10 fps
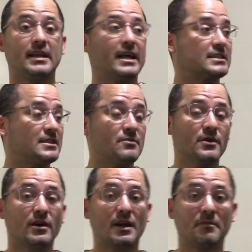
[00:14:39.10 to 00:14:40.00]
next thing we're
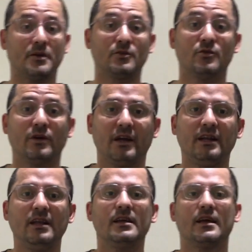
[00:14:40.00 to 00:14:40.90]
gonna be
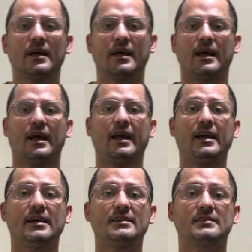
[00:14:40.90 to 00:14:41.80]
doing
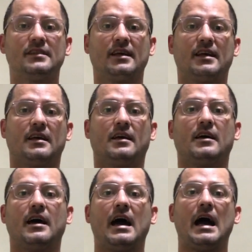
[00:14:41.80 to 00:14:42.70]
is
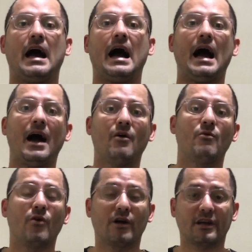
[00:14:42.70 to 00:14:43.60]

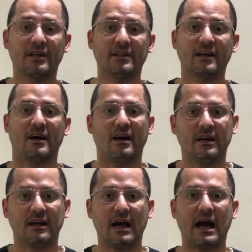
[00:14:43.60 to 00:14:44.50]
how working the
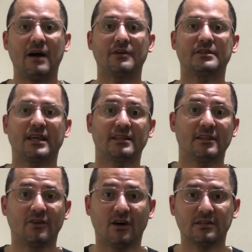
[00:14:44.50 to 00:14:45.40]
car, how it takes the
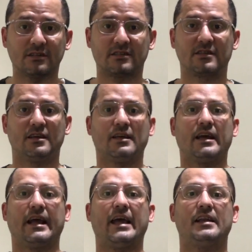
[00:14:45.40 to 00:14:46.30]
dust,
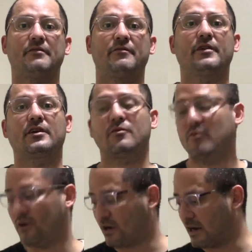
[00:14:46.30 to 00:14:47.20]
and if we keep
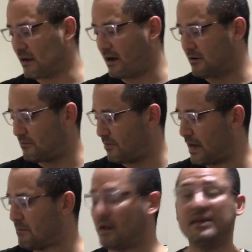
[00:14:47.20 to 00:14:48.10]
working. But
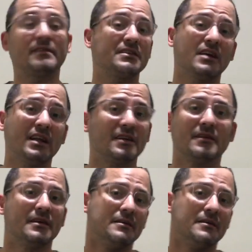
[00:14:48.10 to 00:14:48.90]
I think it's actually,